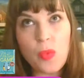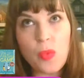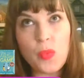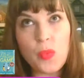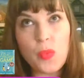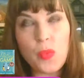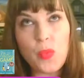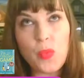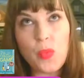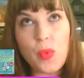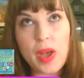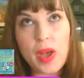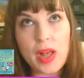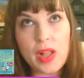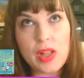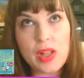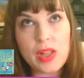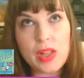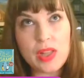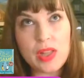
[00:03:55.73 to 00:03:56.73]

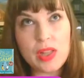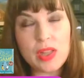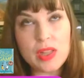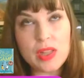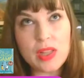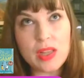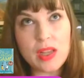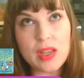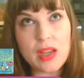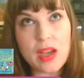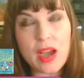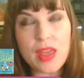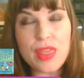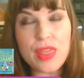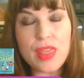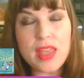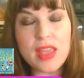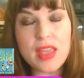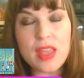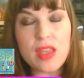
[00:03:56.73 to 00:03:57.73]
Well, I think
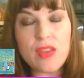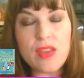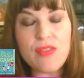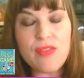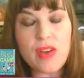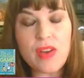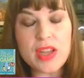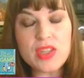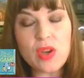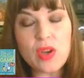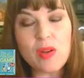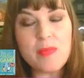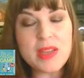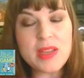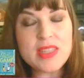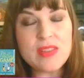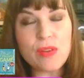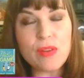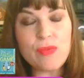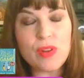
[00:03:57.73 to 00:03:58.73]
if I told myself when
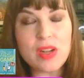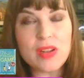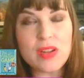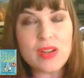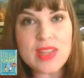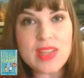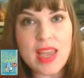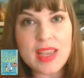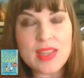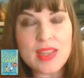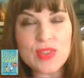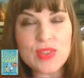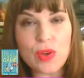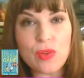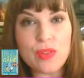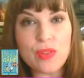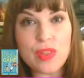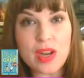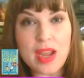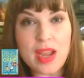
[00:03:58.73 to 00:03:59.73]
I was 8 years old that I'm
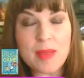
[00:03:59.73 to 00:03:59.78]
an author